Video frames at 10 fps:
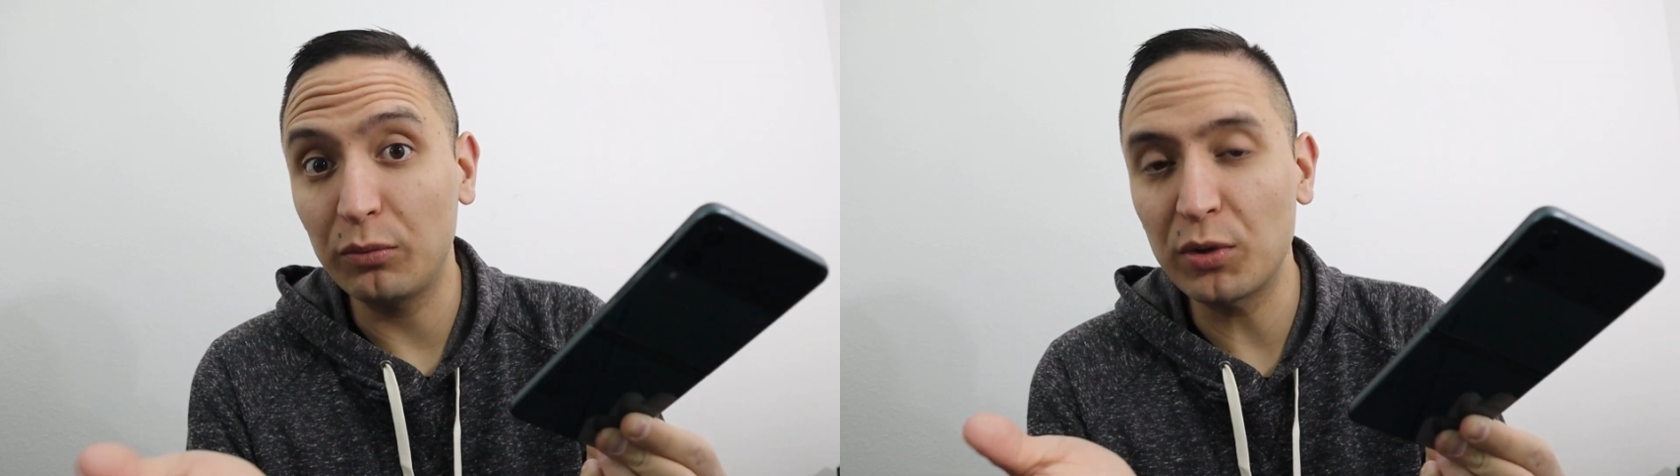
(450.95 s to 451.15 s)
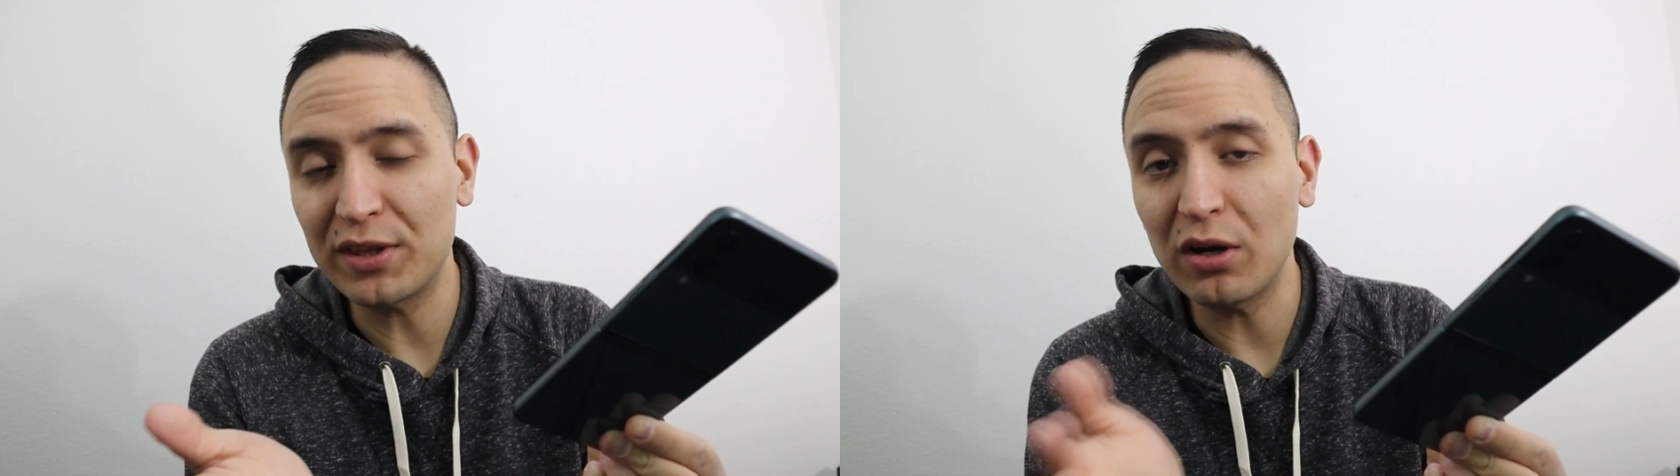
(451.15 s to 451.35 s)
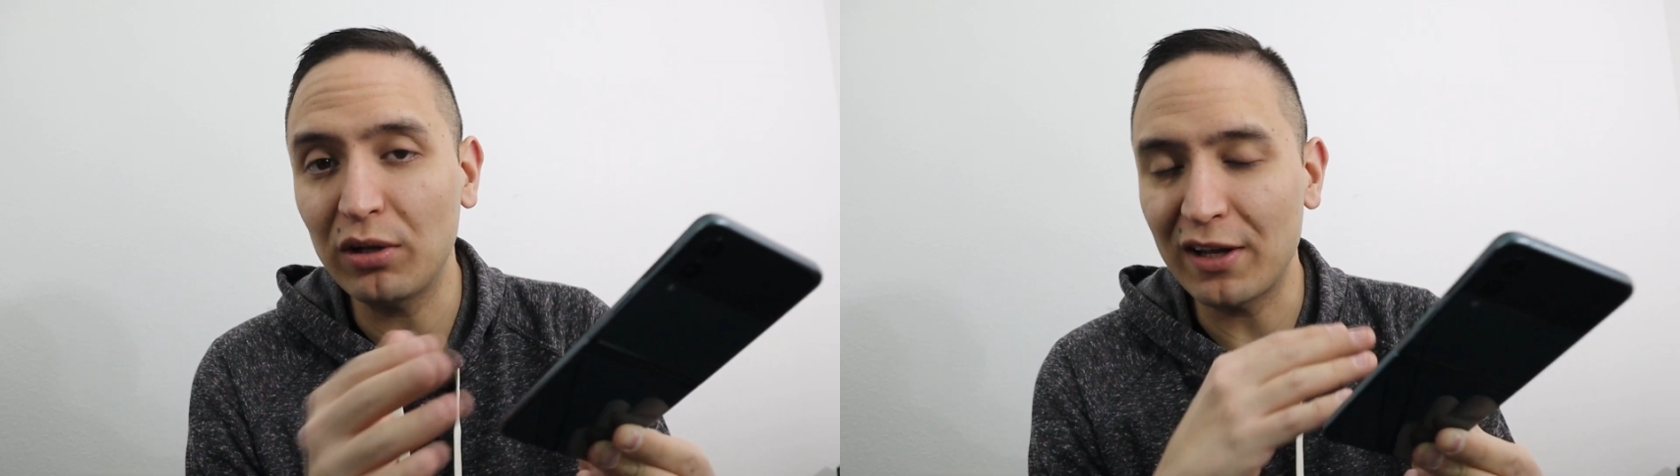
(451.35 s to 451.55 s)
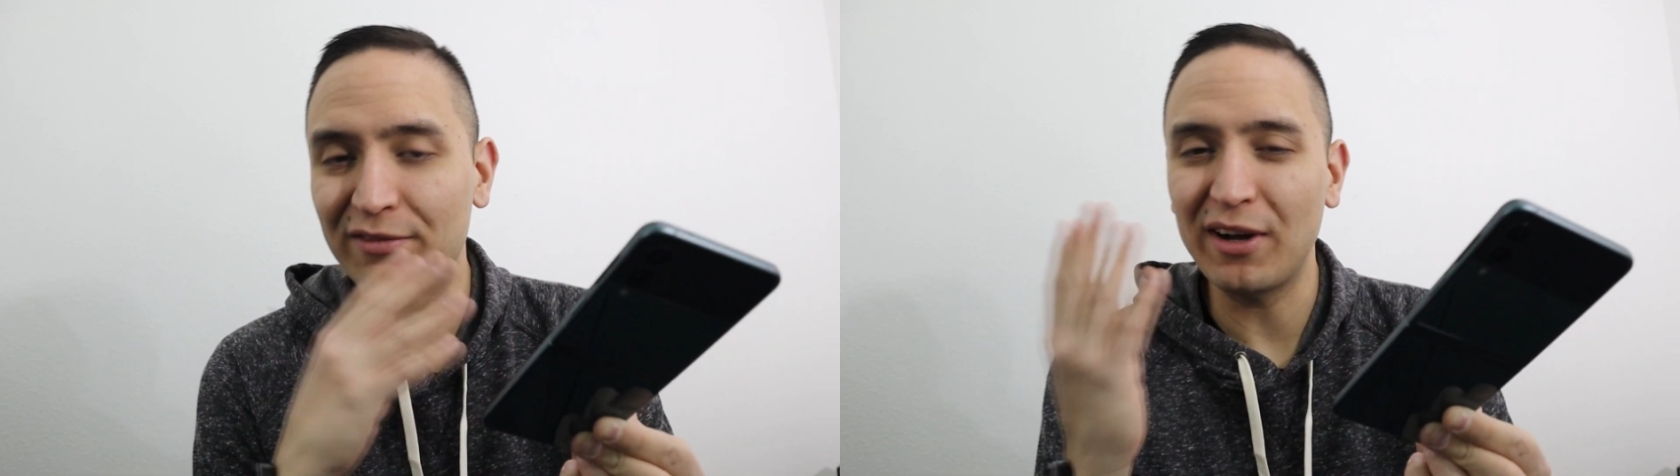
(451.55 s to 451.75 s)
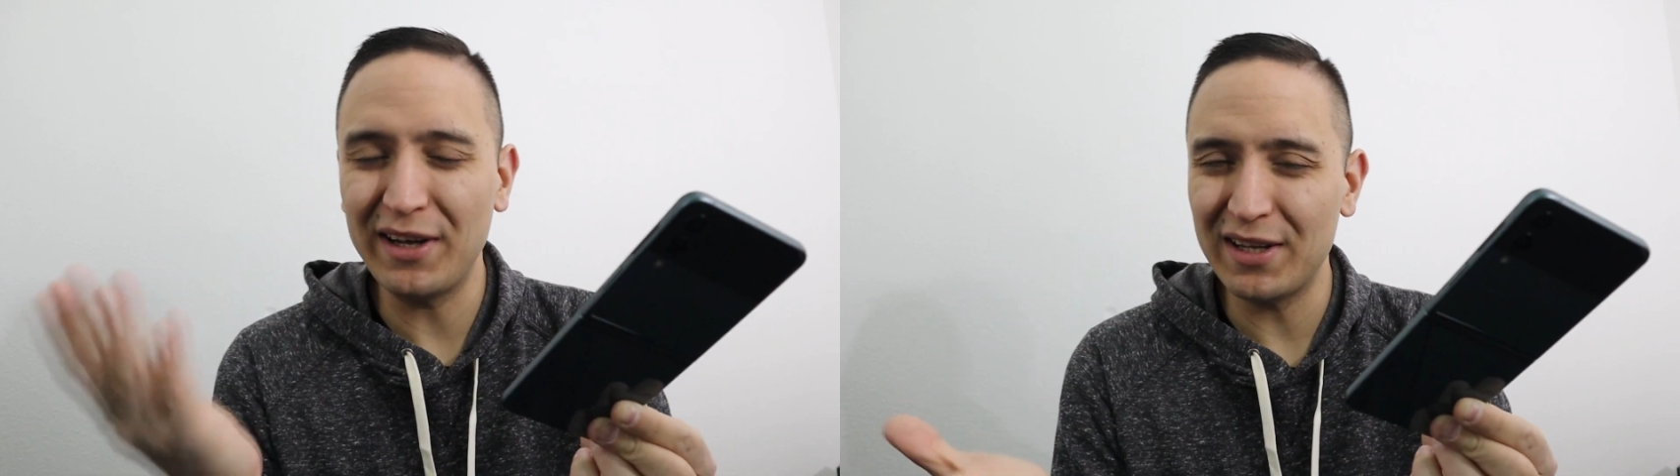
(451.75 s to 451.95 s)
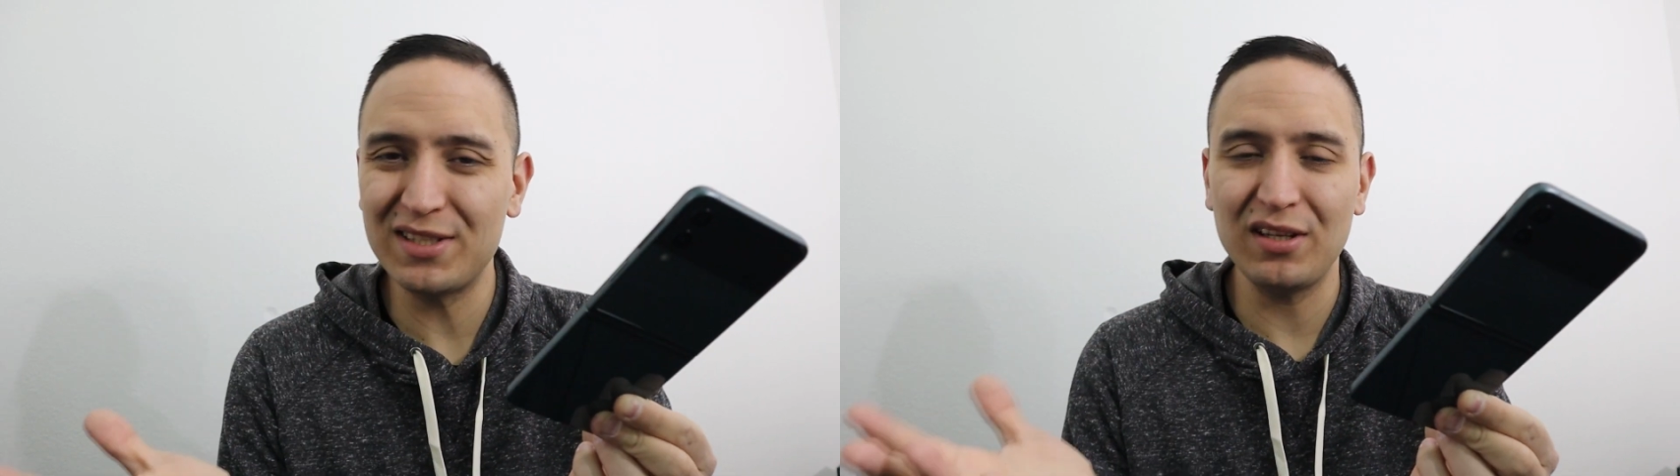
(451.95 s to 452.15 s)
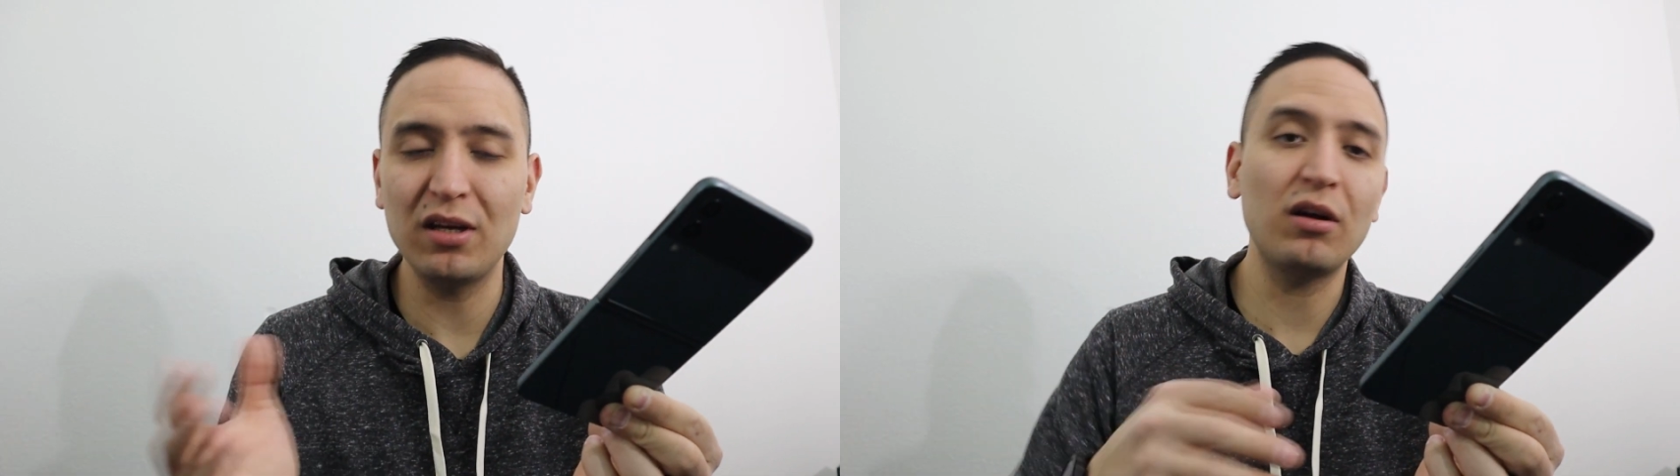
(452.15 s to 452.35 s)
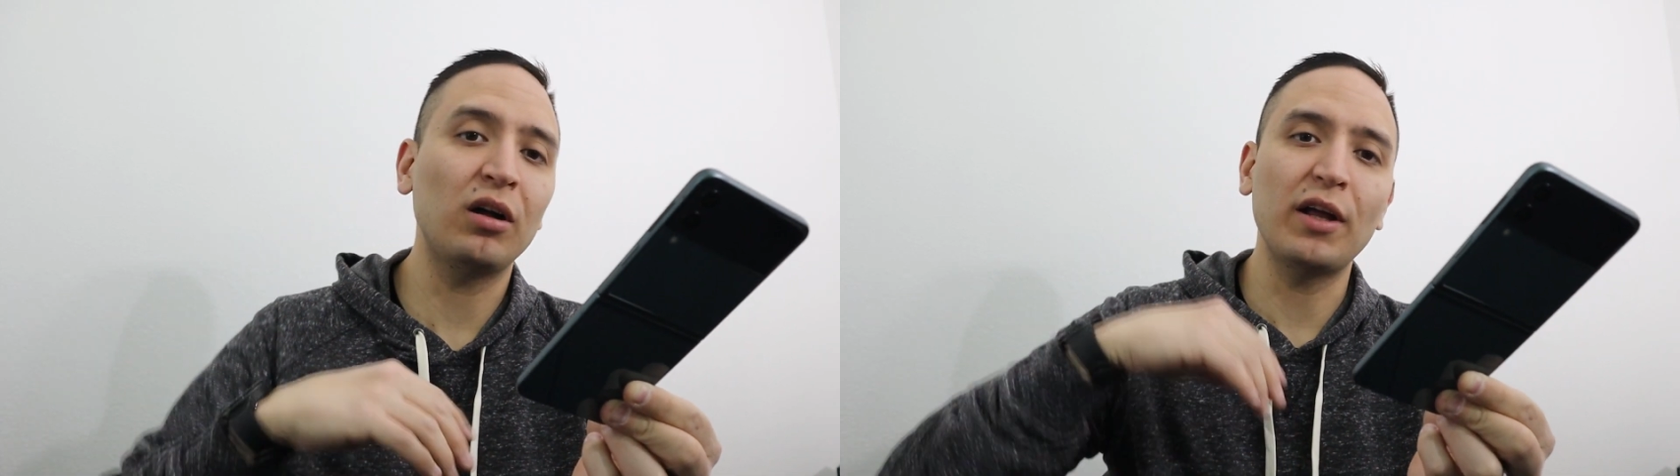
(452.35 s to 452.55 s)
without like financing
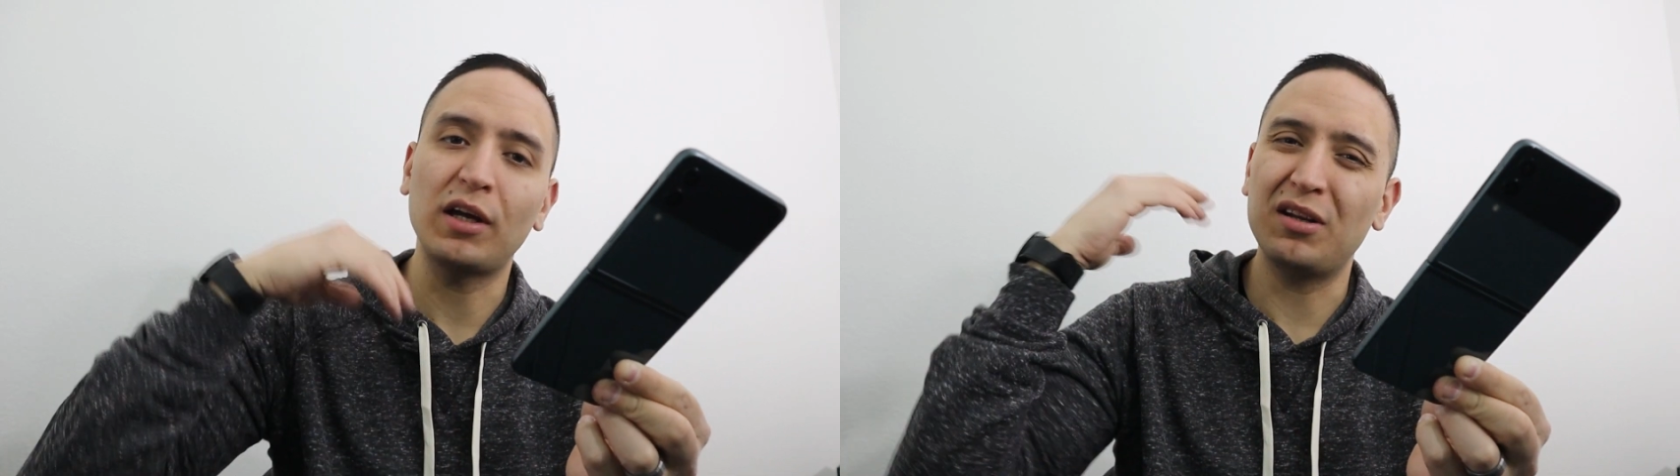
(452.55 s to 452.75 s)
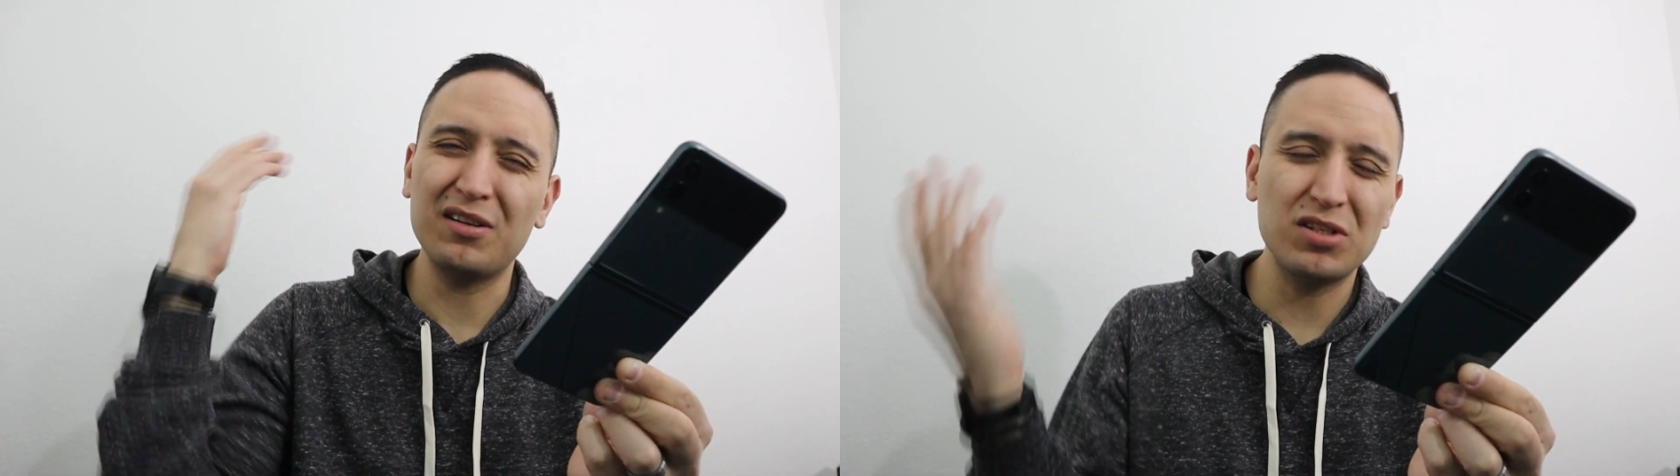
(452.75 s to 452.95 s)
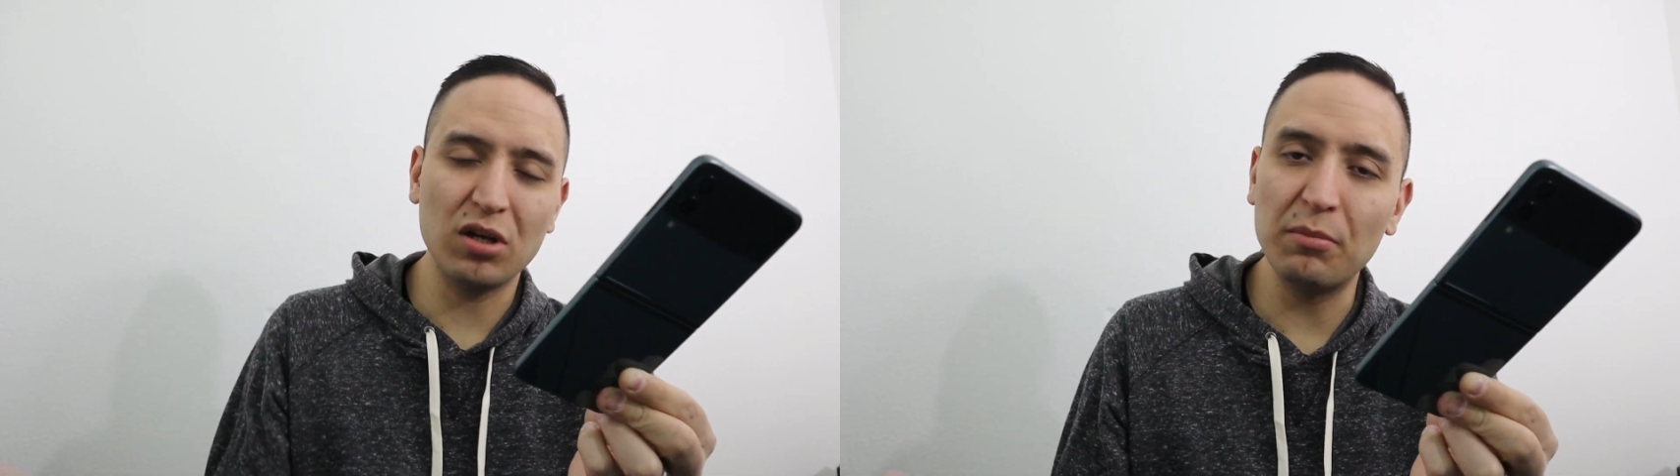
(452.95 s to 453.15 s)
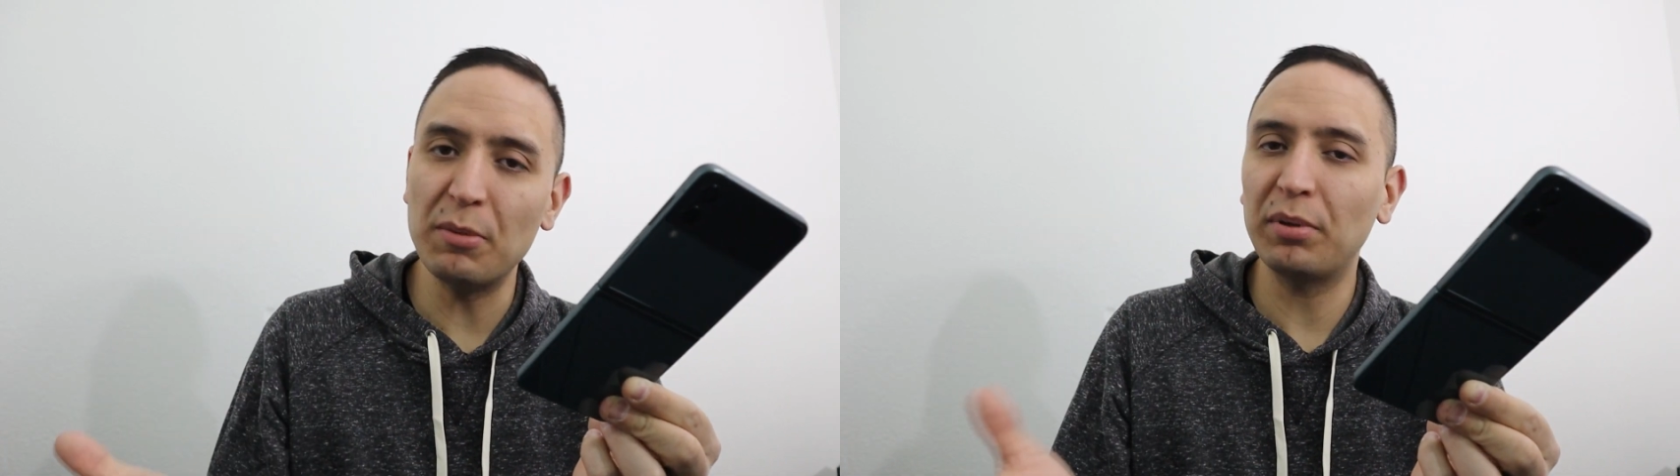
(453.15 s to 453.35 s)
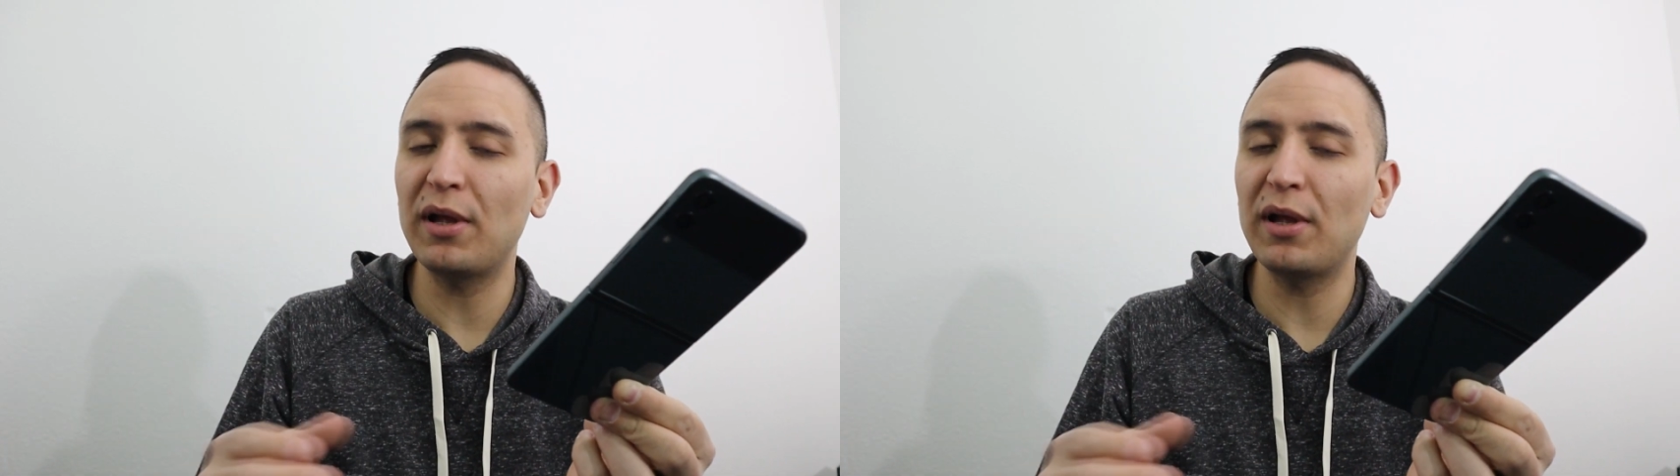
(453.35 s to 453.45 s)
it on like an installment